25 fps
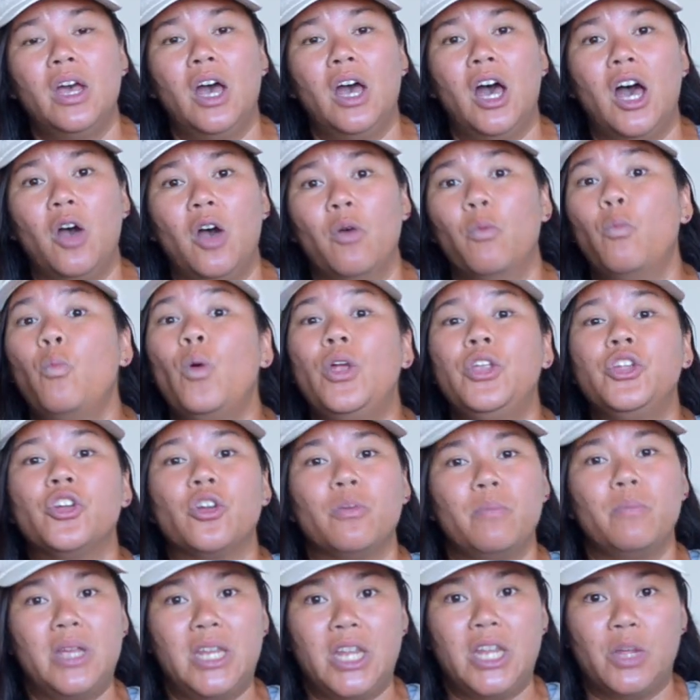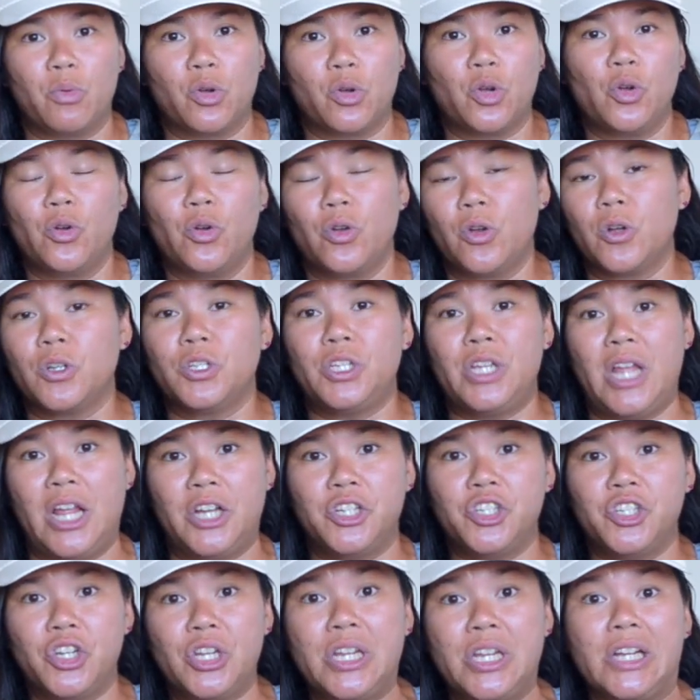when you're meeting recruiters and
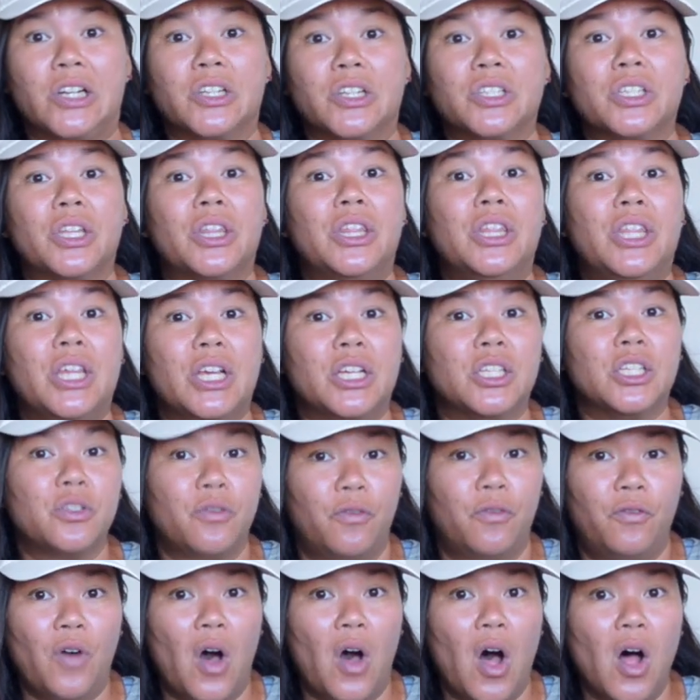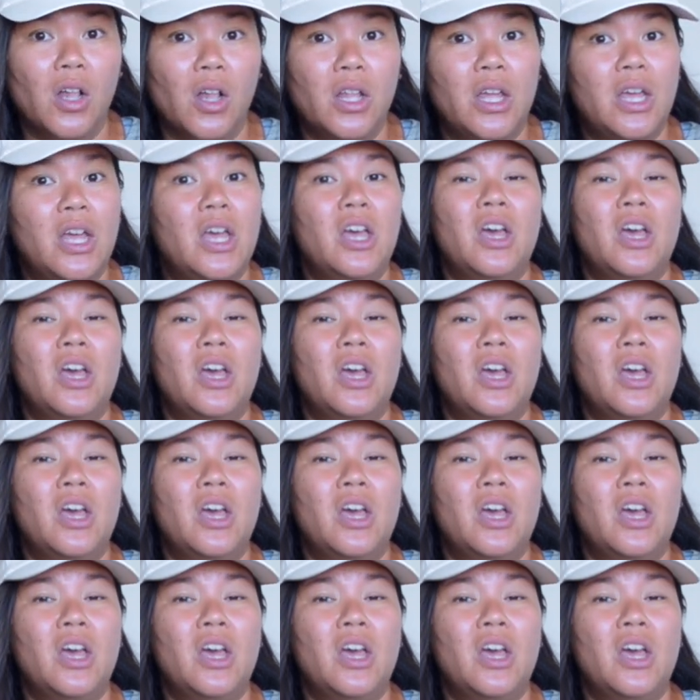engineers this fall.